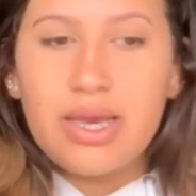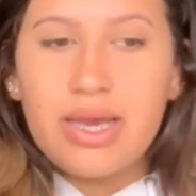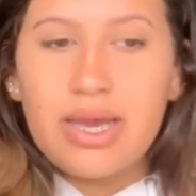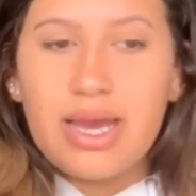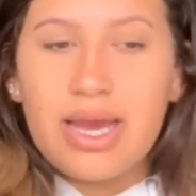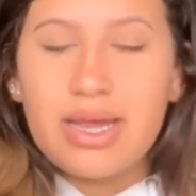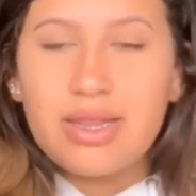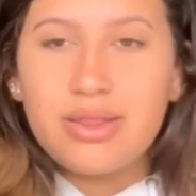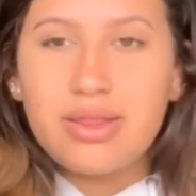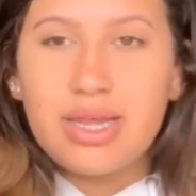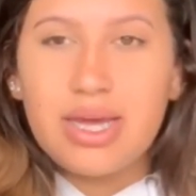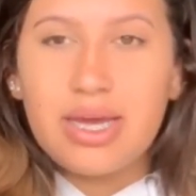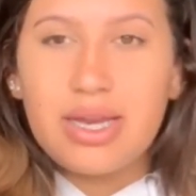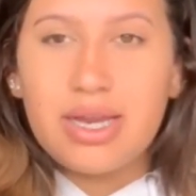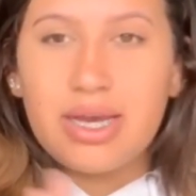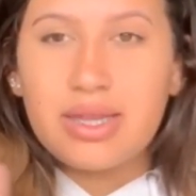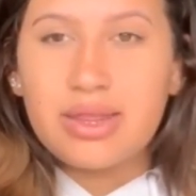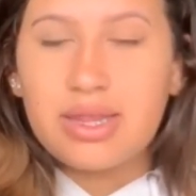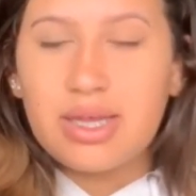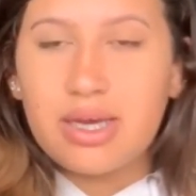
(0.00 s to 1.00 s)
And then
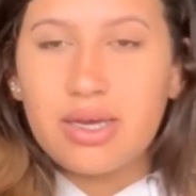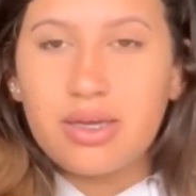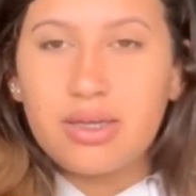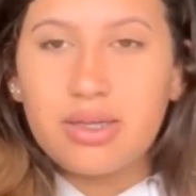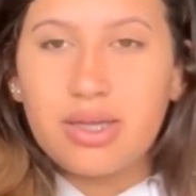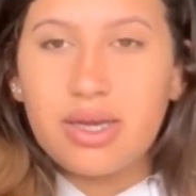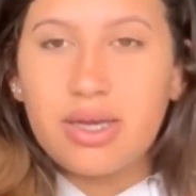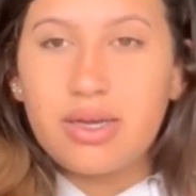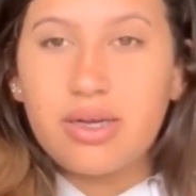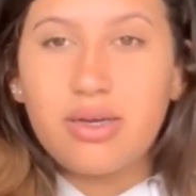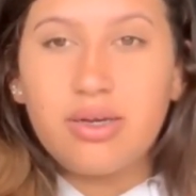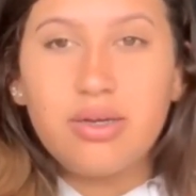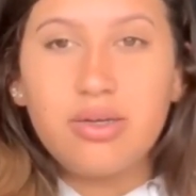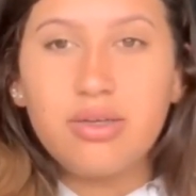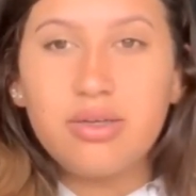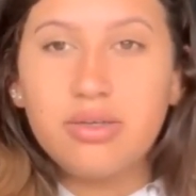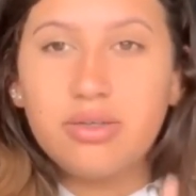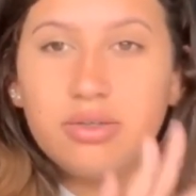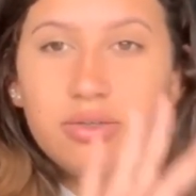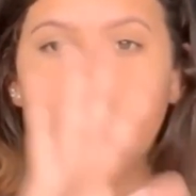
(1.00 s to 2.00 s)
I think, like,
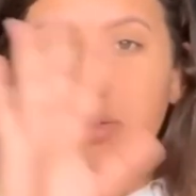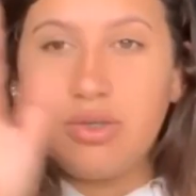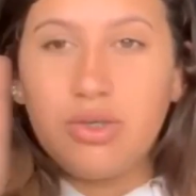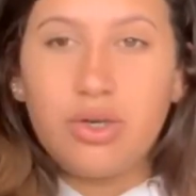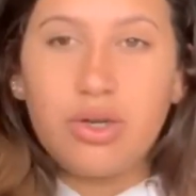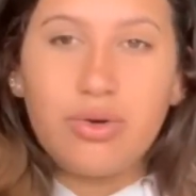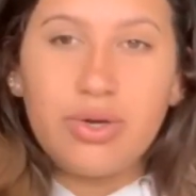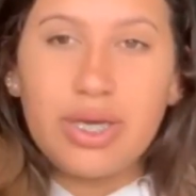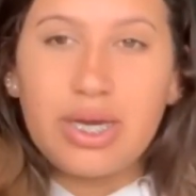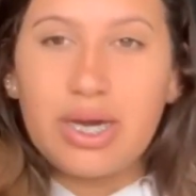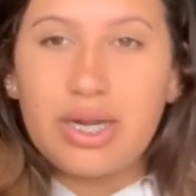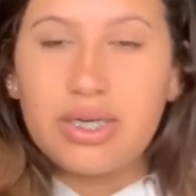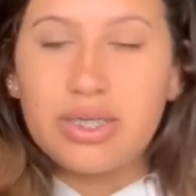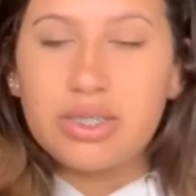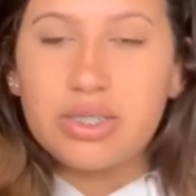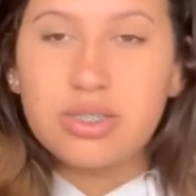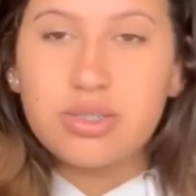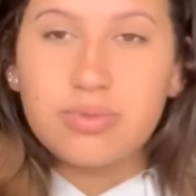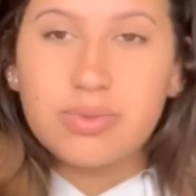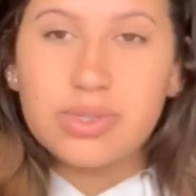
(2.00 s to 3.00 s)
you know, he kind of
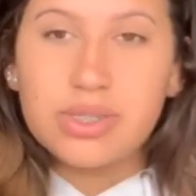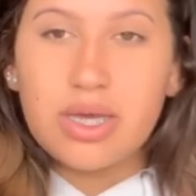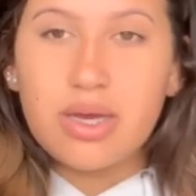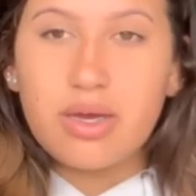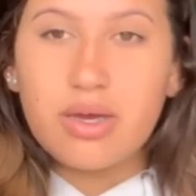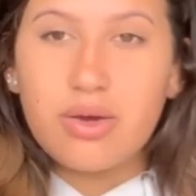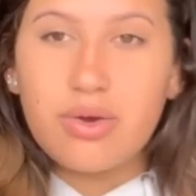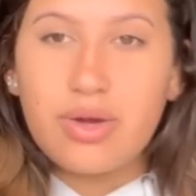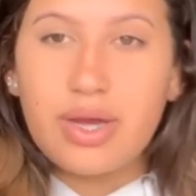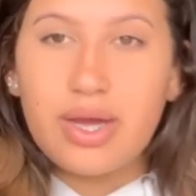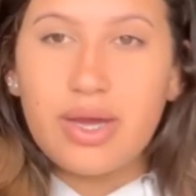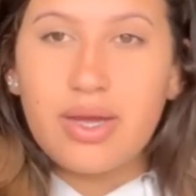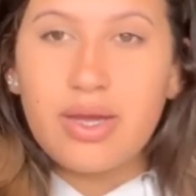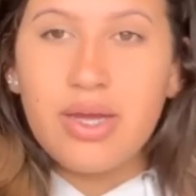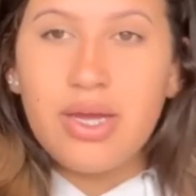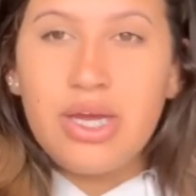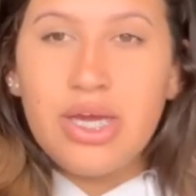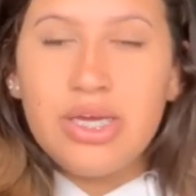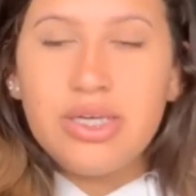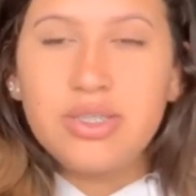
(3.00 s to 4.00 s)
just was like, okay.
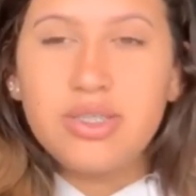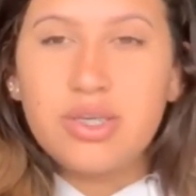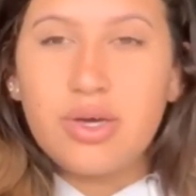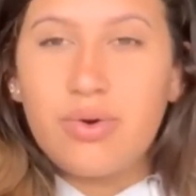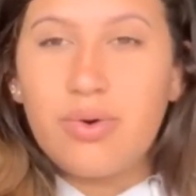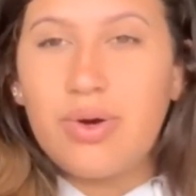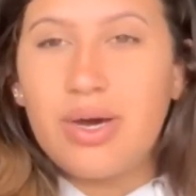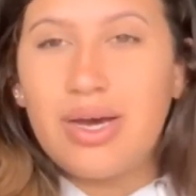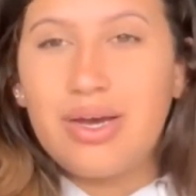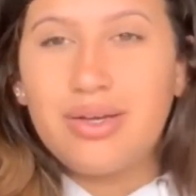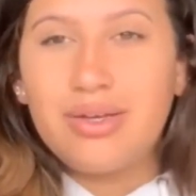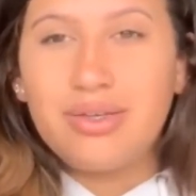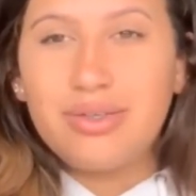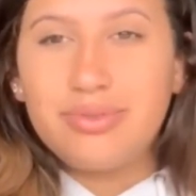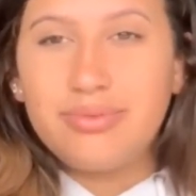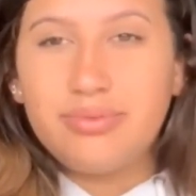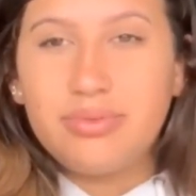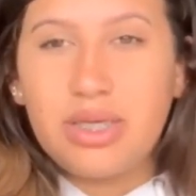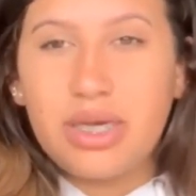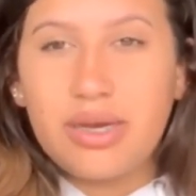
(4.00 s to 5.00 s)
So,
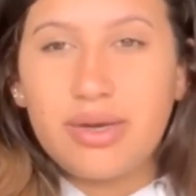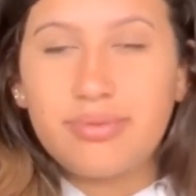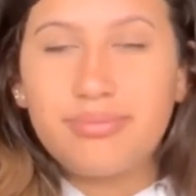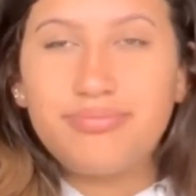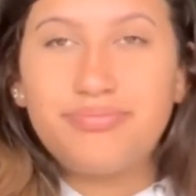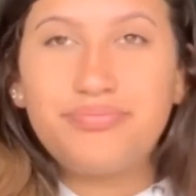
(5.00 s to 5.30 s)
yeah.